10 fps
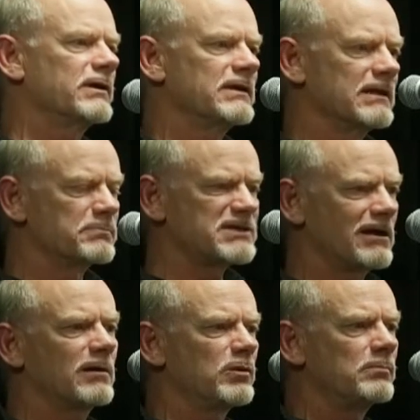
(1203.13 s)
in a
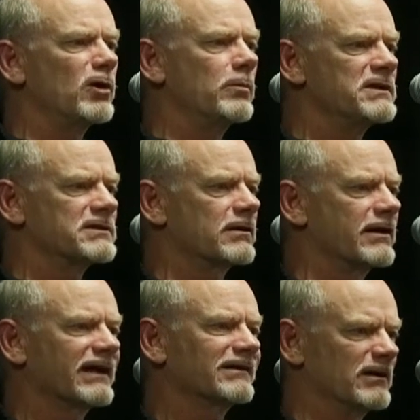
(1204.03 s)
terrible moment in our
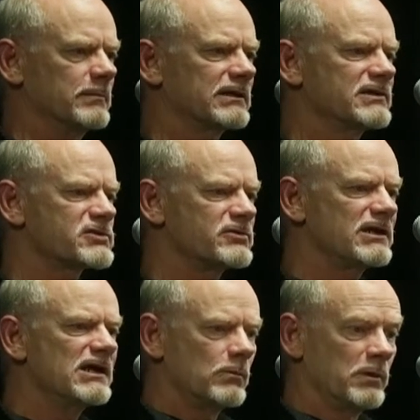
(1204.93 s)
economic history
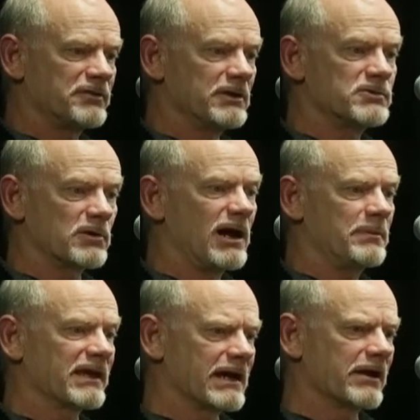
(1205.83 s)
with the
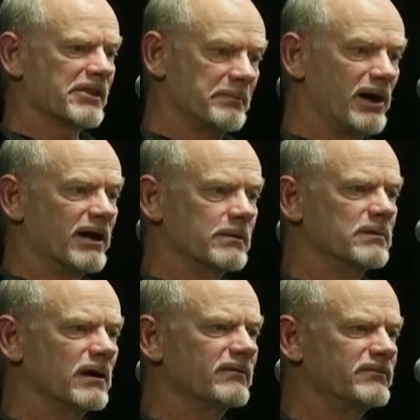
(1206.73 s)
dropping out of the bottom
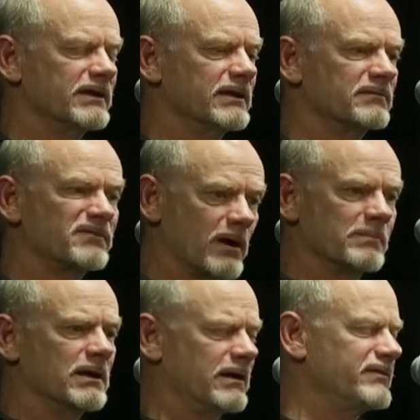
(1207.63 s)
of
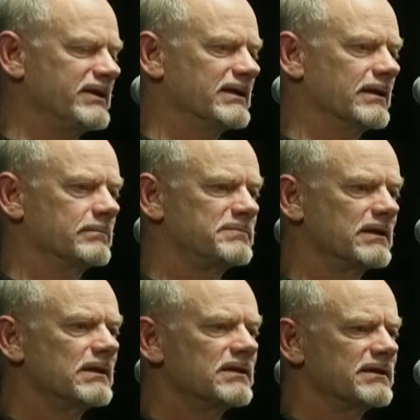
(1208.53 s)
the
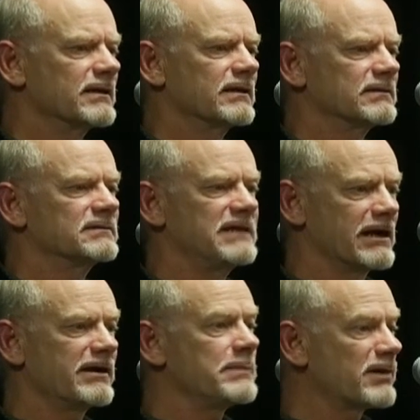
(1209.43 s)

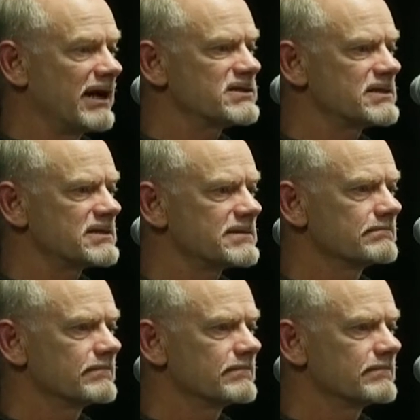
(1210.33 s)
dairy prices.